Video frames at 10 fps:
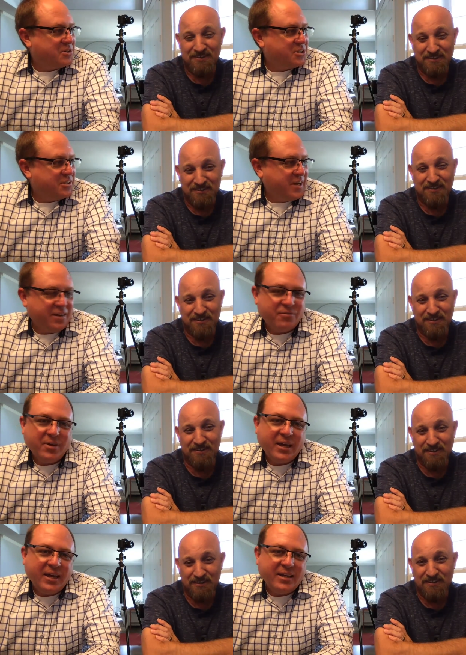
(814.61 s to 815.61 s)
Speaker 1: do and
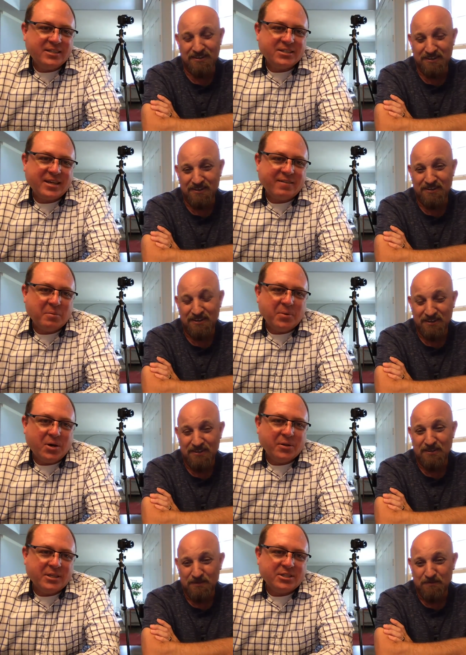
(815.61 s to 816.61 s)
we just have a ball with
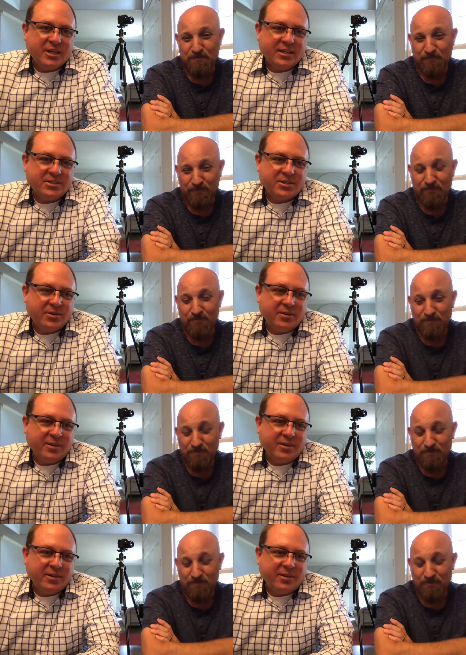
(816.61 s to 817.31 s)
these kids. So it,